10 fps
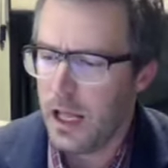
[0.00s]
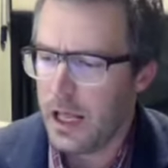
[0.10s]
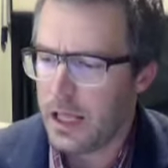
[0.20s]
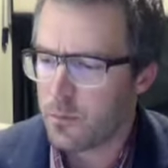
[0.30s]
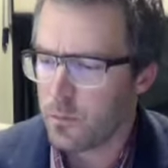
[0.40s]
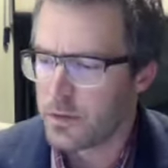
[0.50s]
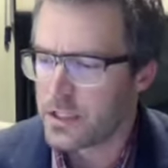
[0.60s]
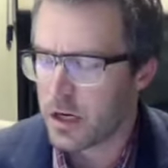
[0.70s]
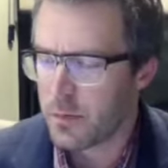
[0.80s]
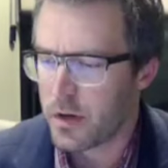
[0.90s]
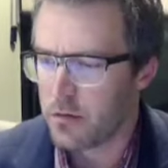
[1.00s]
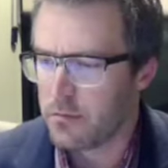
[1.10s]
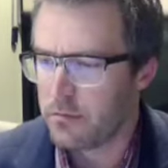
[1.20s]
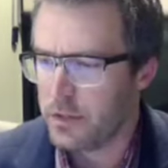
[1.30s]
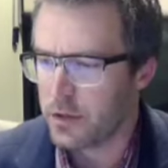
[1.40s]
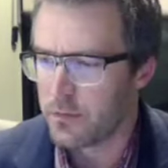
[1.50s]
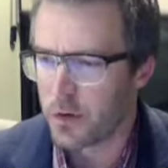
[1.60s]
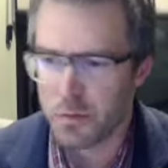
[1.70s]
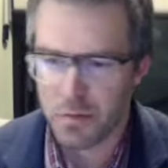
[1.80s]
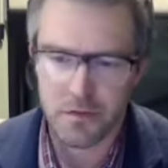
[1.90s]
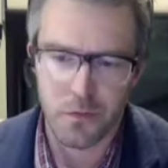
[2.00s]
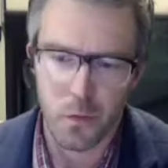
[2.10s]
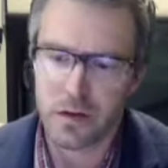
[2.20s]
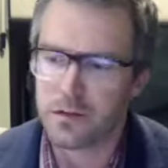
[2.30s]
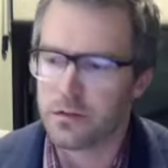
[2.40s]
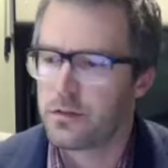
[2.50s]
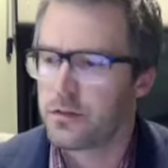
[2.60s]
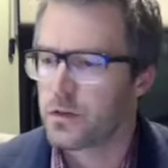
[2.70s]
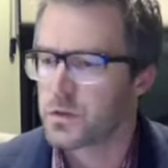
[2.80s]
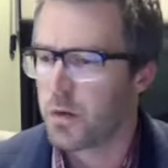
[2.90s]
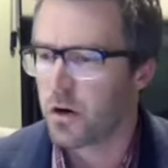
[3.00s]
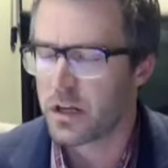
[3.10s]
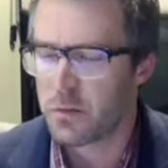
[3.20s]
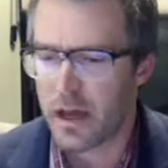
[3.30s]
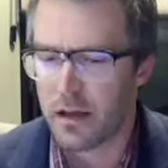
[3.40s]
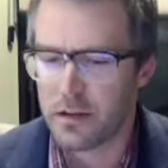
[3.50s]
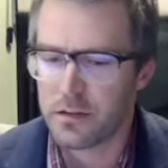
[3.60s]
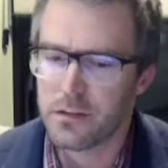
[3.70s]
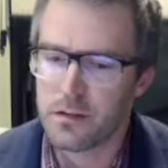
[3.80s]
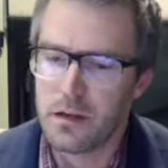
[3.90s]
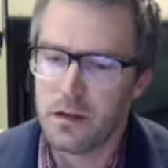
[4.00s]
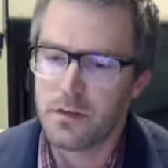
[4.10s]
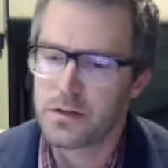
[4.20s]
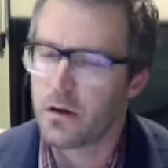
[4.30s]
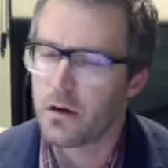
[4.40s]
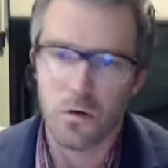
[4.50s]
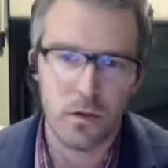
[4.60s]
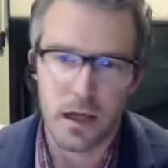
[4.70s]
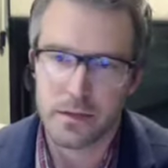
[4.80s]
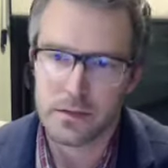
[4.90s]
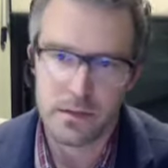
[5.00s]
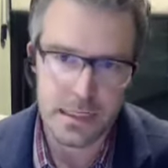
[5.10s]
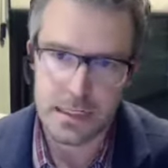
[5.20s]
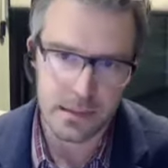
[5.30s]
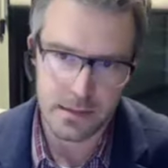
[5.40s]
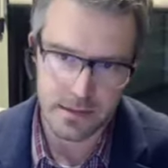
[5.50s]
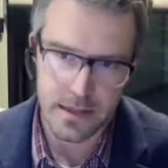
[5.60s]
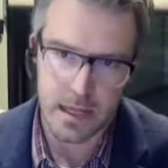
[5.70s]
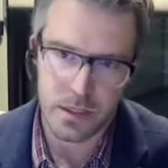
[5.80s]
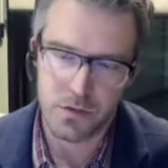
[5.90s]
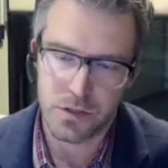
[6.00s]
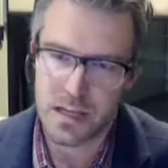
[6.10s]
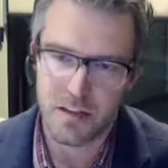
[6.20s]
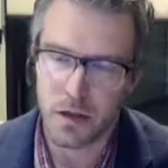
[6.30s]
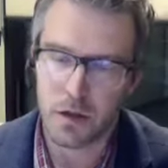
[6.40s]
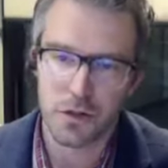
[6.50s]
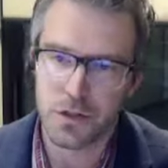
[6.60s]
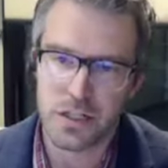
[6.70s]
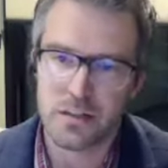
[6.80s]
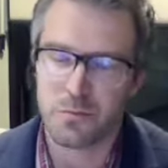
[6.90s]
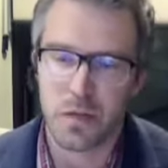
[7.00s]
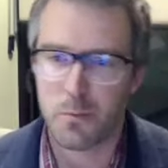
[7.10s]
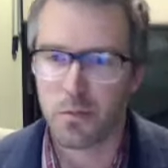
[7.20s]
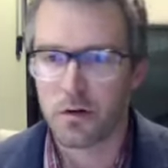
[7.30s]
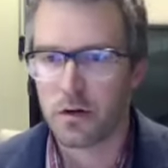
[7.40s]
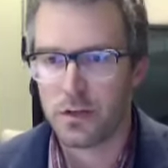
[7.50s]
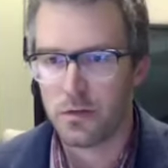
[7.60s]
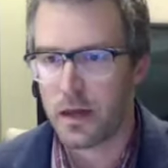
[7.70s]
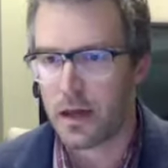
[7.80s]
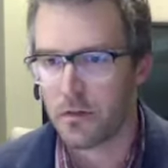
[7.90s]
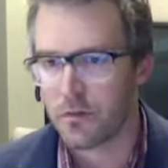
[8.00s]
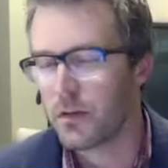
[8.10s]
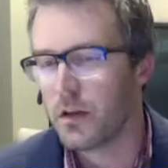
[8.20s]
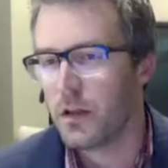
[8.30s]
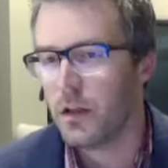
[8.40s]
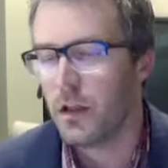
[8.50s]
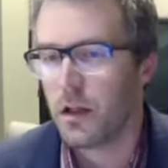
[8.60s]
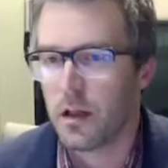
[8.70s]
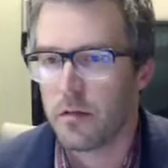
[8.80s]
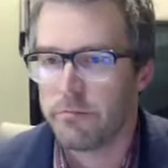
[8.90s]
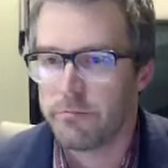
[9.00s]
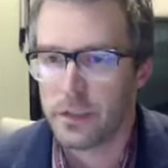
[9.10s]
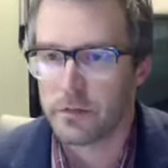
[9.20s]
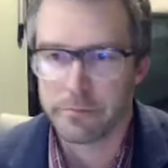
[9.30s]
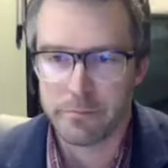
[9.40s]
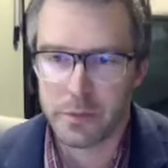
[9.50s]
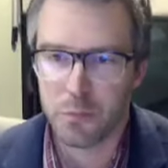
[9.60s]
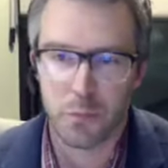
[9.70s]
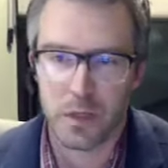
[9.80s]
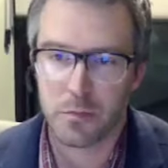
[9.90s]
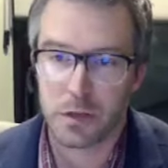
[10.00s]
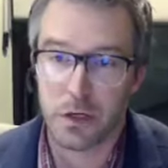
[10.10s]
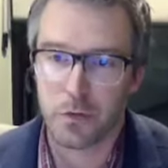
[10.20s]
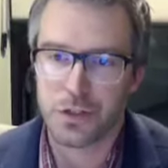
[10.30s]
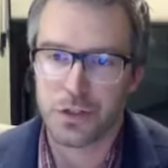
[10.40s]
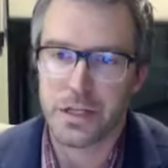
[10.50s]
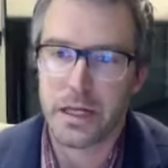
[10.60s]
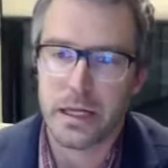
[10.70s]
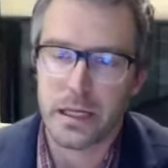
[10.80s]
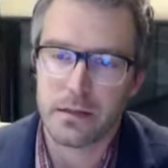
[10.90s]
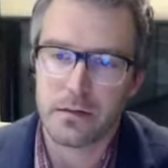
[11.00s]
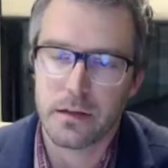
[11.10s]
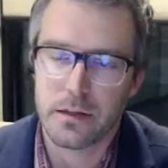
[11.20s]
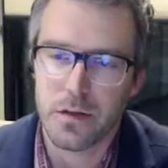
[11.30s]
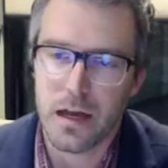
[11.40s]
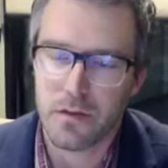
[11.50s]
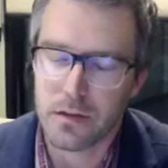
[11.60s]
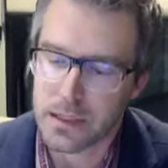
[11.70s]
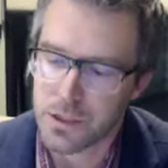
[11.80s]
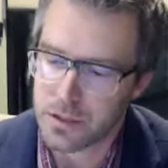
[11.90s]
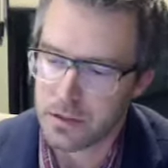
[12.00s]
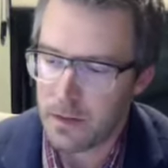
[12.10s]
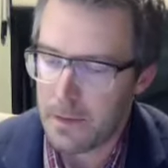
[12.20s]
when we talk about voting by voice, those party ballots, there's not a whole lot needed in that. You just have colored sheets of paper, and you have people being able to hear what you're saying, and you have an election.